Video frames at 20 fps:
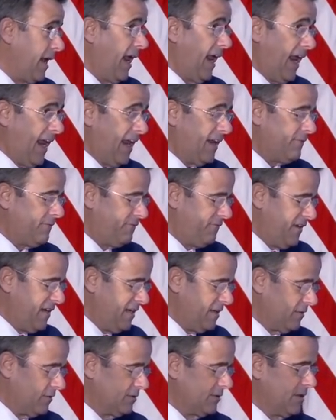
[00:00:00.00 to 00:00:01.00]
and
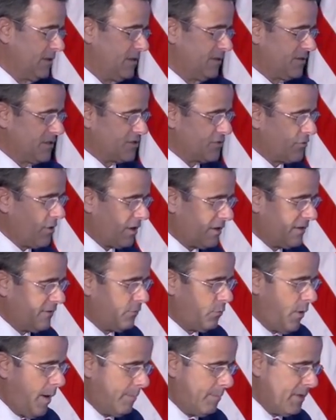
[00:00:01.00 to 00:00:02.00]
field destructive
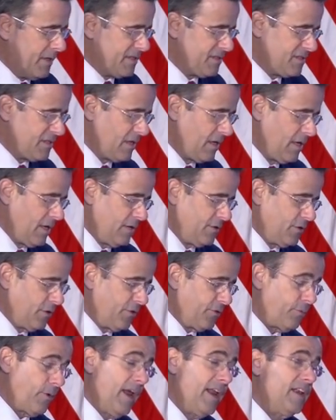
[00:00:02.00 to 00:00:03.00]
weapons to
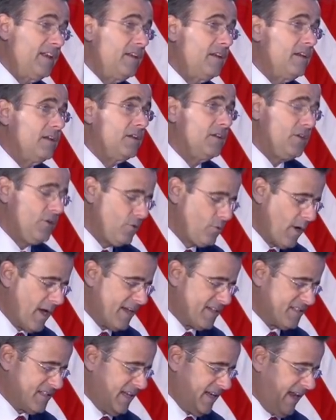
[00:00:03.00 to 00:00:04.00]
threaten
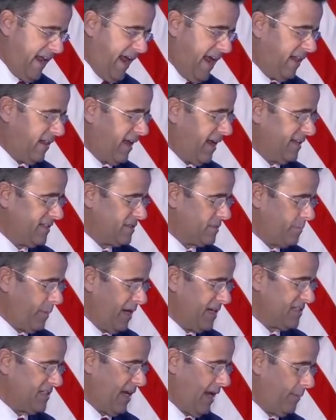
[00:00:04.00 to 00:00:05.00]
U.S. and allied
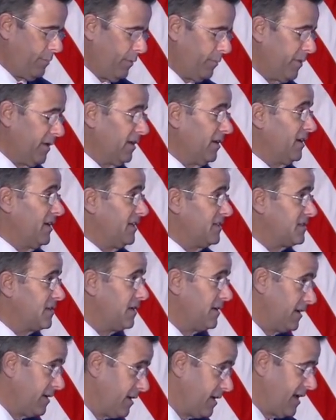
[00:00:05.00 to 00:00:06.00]
space capabilities.
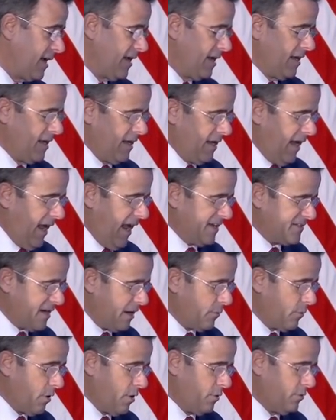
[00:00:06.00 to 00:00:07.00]
As I
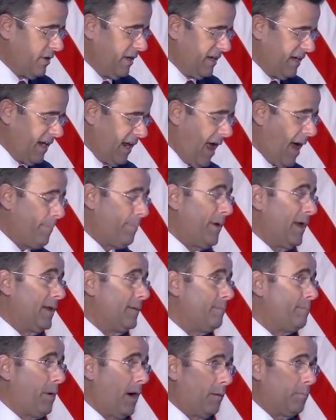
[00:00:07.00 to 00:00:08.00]
wrote in an op-ed
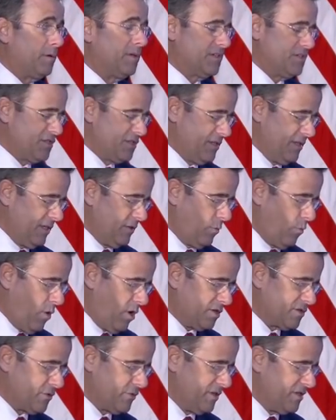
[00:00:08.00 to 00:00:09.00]
published in the
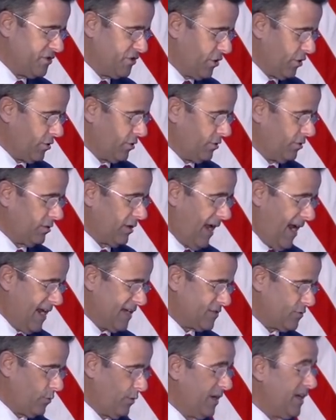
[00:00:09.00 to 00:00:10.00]
Wall Street Journal
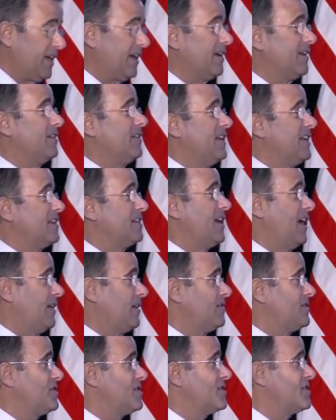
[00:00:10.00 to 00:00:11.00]
last week, the
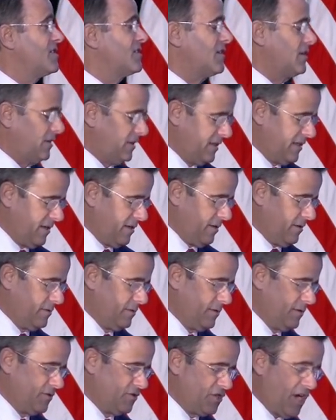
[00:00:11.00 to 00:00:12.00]
intelligence is clear.
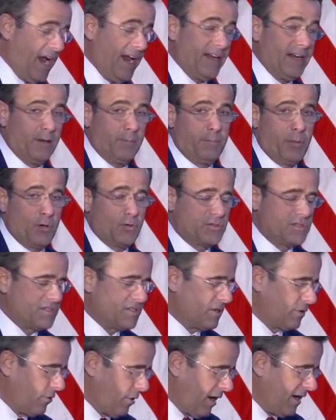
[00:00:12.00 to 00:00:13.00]
China poses
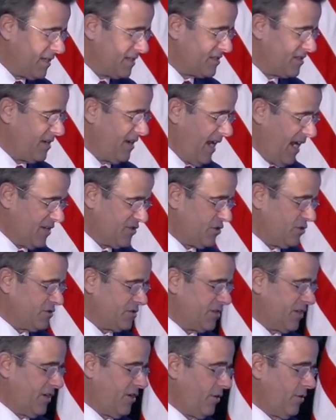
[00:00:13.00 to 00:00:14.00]
the greatest national
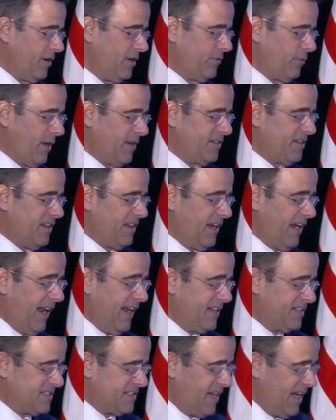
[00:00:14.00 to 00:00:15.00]
security threat to the
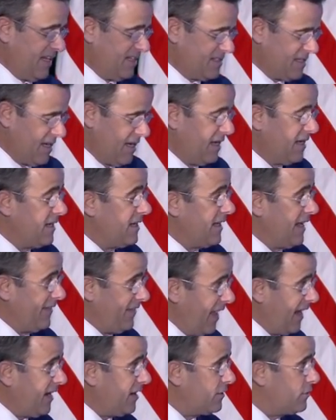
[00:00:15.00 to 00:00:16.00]
United States, and
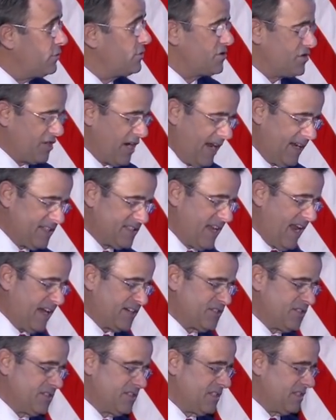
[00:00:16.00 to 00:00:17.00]
that includes China's
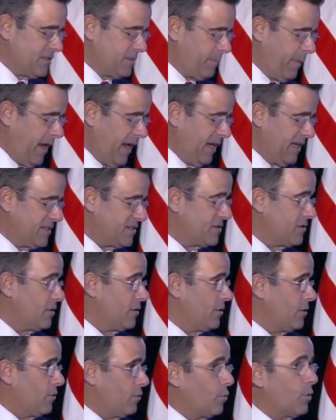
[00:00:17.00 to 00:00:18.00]
actions in space,
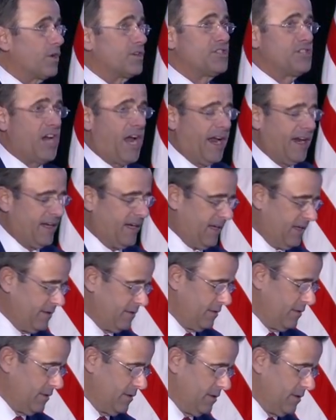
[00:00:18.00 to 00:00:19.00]
where China
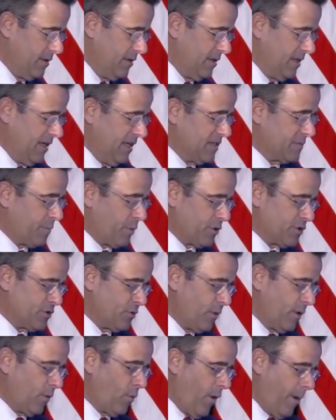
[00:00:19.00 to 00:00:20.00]
is
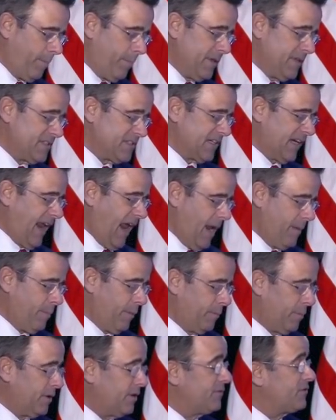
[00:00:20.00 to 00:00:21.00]
pursuing weapons
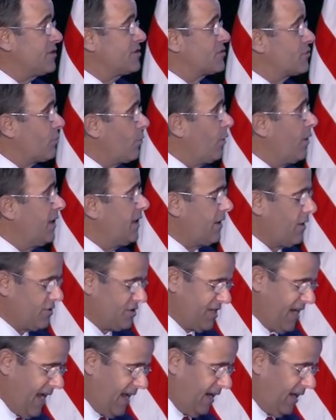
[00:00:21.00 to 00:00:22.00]
capable of destroying our
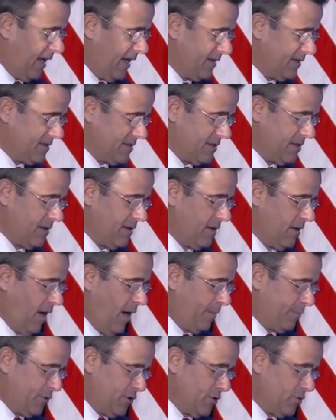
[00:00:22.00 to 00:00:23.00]
satellites
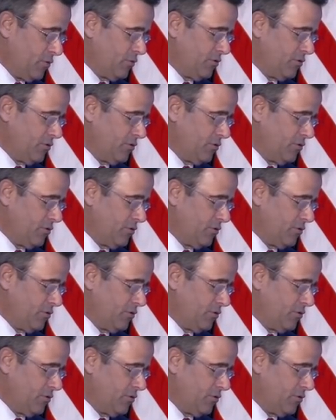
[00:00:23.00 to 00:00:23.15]
up to